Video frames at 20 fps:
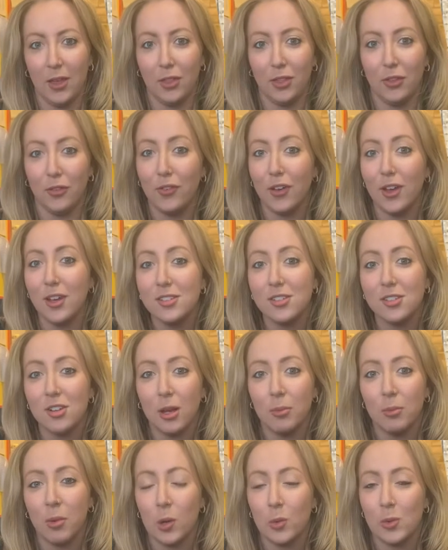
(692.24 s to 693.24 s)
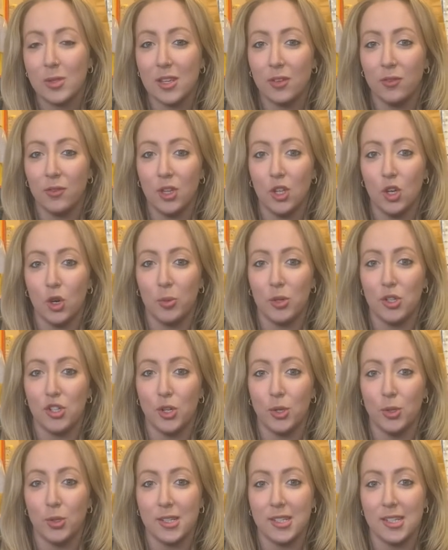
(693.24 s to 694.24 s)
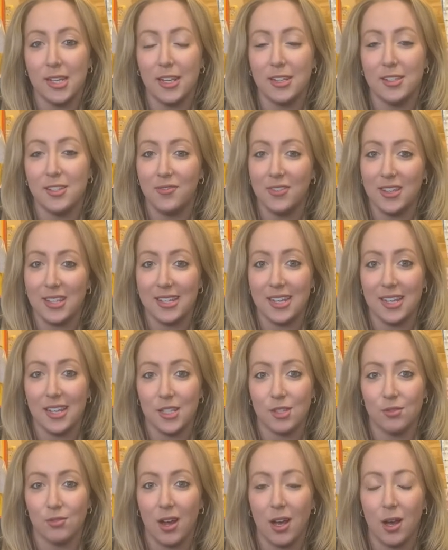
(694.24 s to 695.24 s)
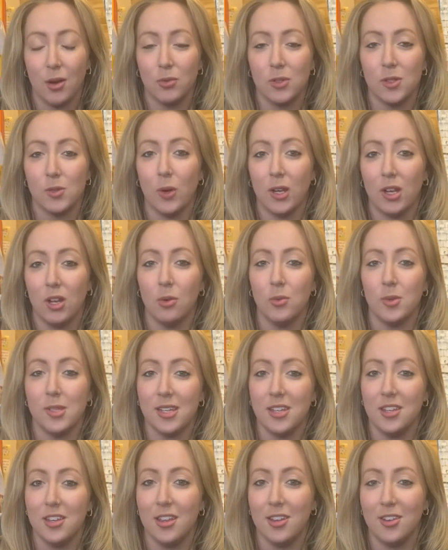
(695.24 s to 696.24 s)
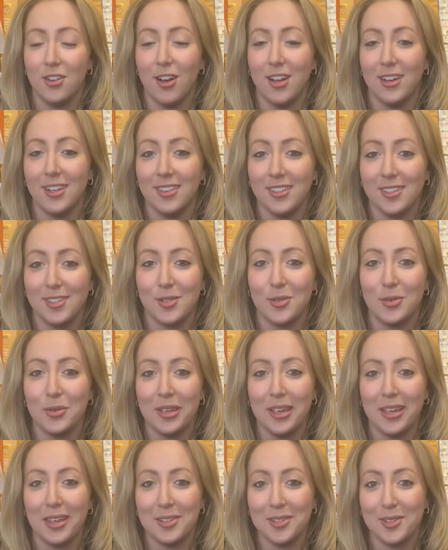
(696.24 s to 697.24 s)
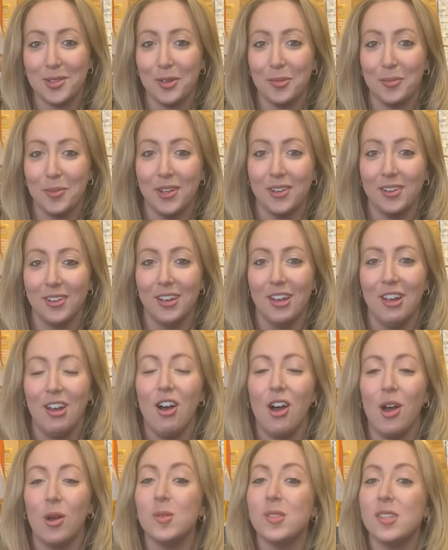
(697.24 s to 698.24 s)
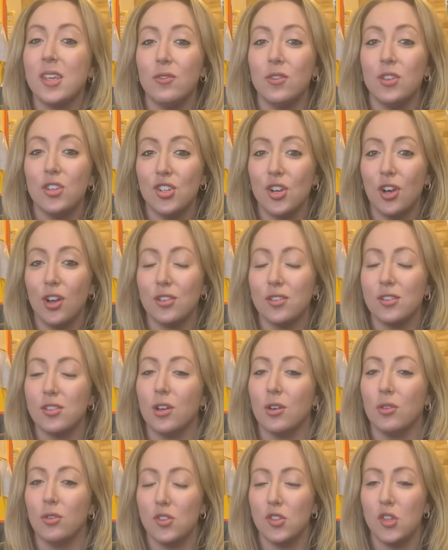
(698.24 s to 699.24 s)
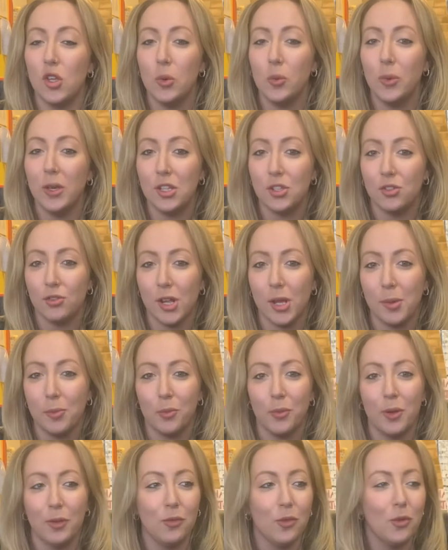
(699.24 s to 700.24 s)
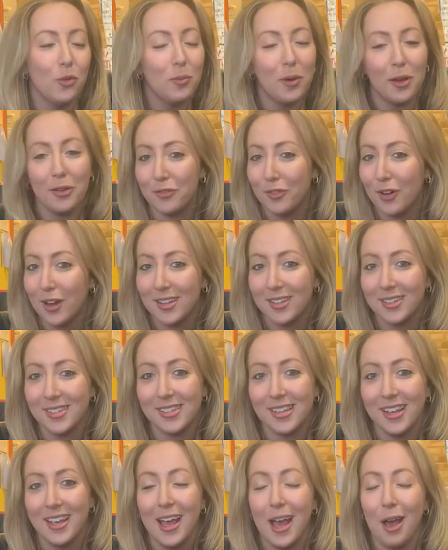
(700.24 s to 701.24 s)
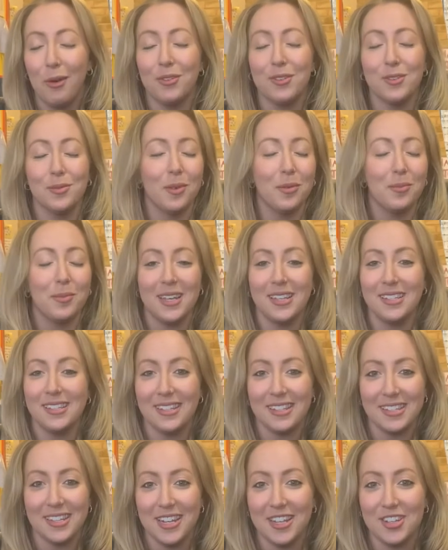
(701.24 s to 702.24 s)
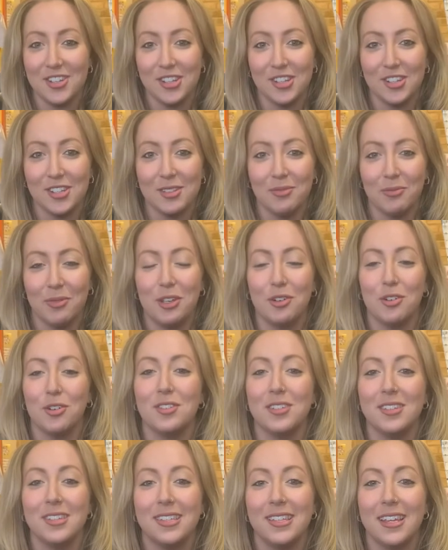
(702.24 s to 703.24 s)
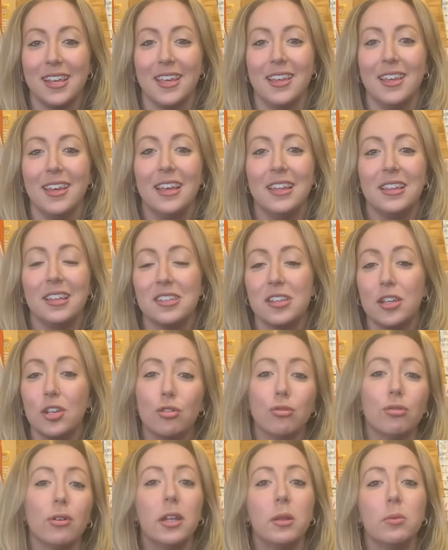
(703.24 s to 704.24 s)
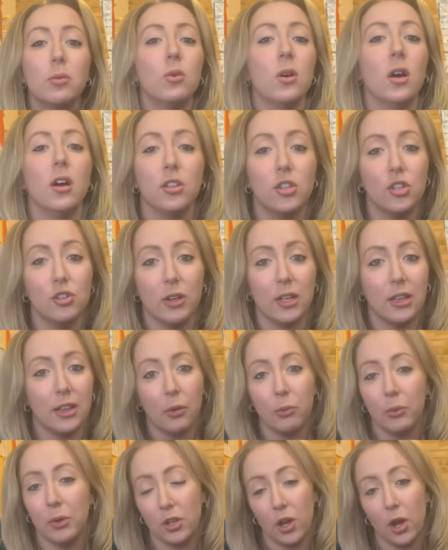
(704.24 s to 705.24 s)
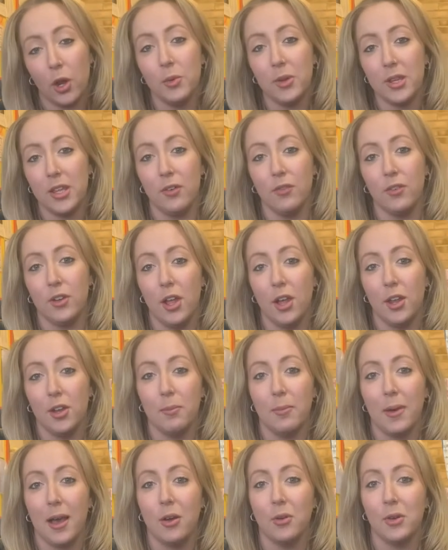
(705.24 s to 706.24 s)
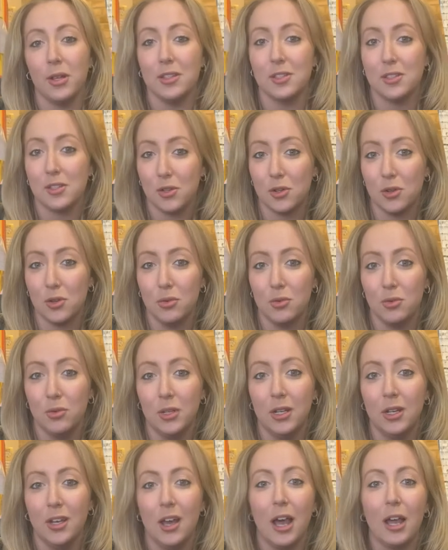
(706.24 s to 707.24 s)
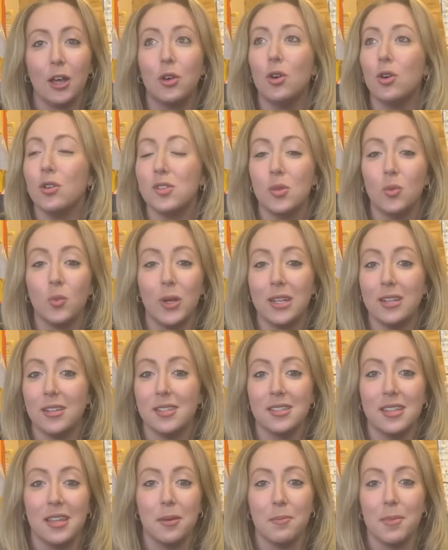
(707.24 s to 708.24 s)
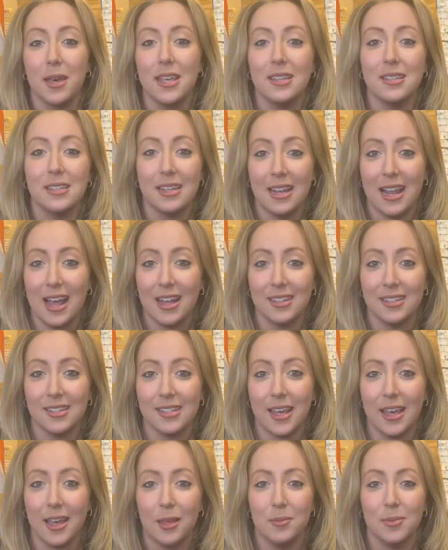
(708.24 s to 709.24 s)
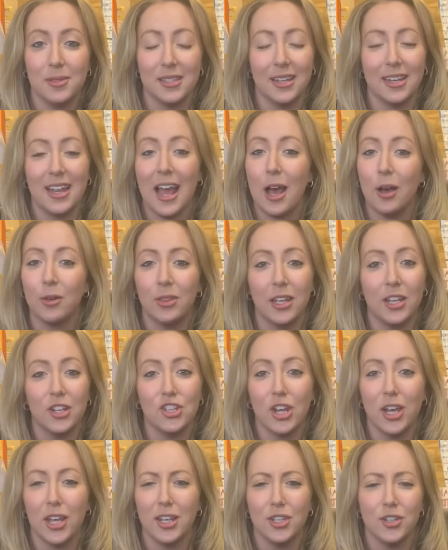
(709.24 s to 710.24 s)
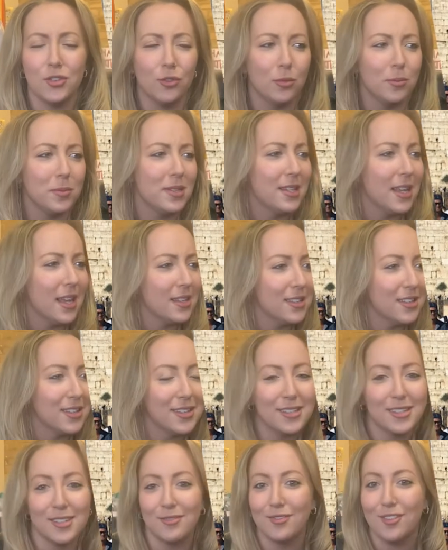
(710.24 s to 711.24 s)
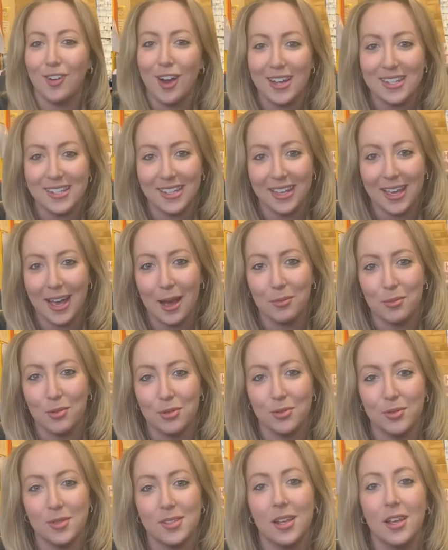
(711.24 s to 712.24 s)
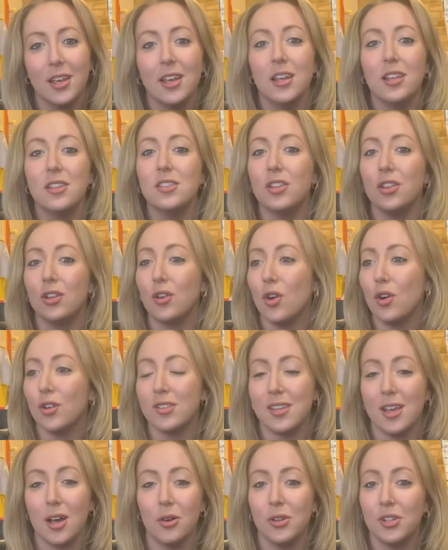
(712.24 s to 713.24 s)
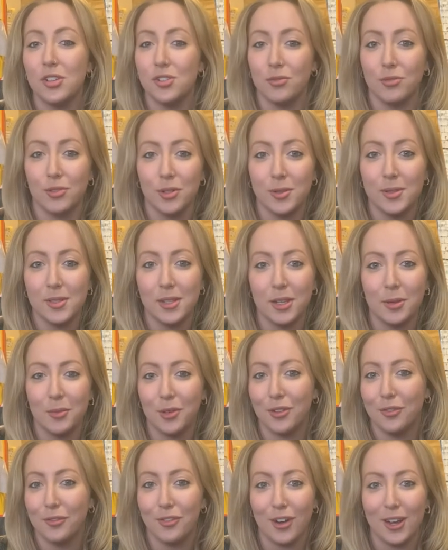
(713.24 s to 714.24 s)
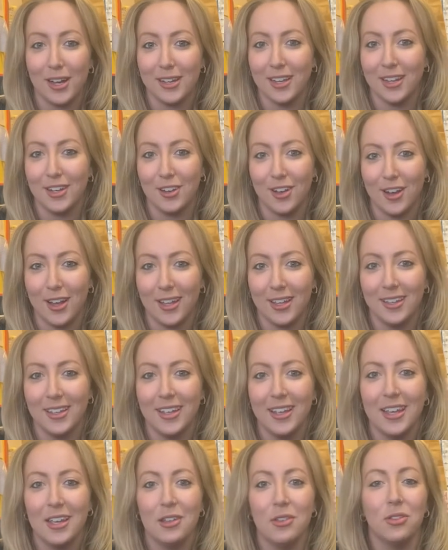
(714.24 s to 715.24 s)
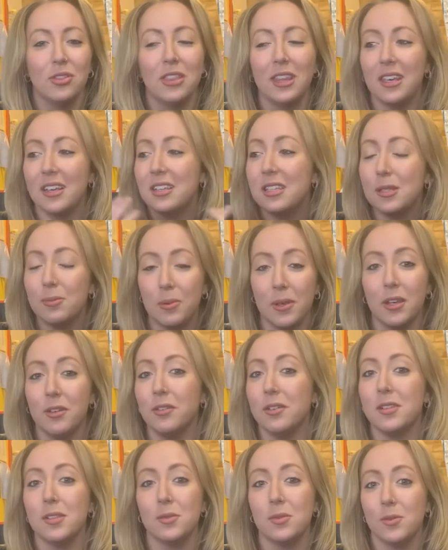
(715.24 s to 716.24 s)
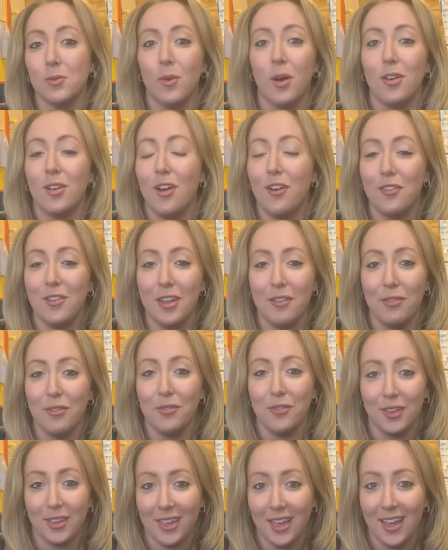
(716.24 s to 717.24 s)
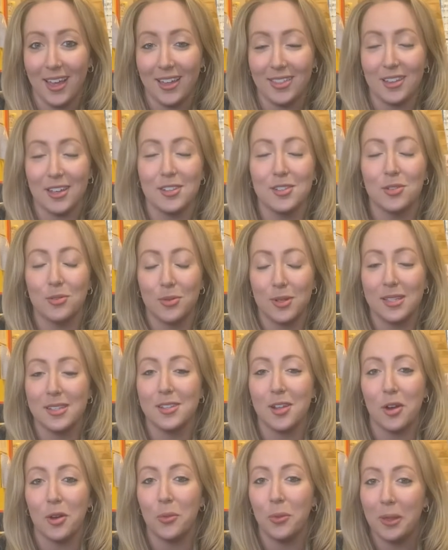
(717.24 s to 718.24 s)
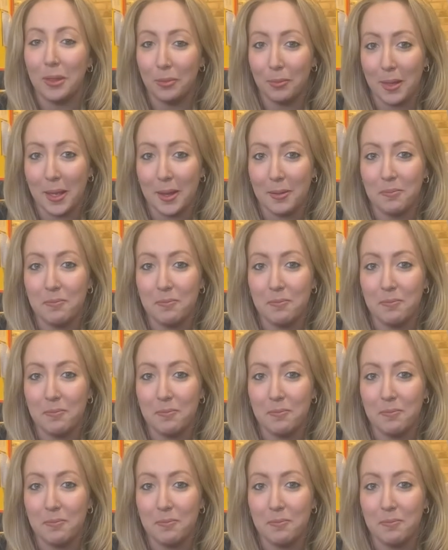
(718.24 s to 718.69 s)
The first time I was given the opportunity to visit Israel was when I was in Year 9 at the school King Solomon. I was given the chance to go on a 2-week trip with all my friends and with some amazing teachers, and we got to see this incredible country that we'd only ever learnt about in school. I got to witness the amazing landscapes and how they changed from deserts and riding camels to the Kotel in Jerusalem on a Friday night. The experience was one I'll never forget, and that's always stuck with me.